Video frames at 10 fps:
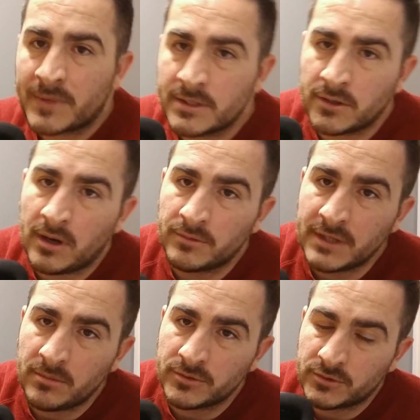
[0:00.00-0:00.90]
So I was
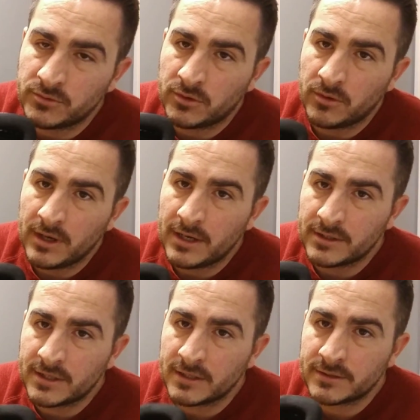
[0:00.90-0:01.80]
able to go ahead and
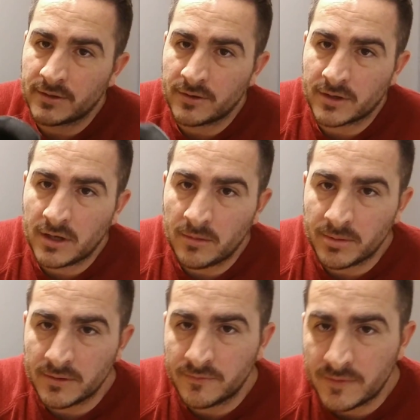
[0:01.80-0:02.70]
test it on a
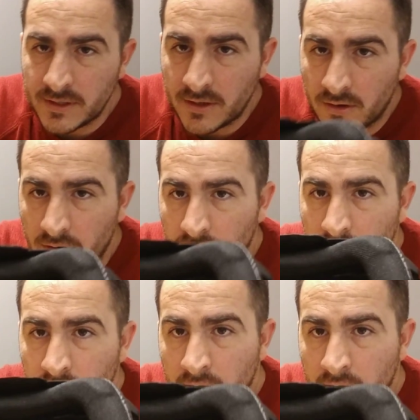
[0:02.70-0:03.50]
couple of VR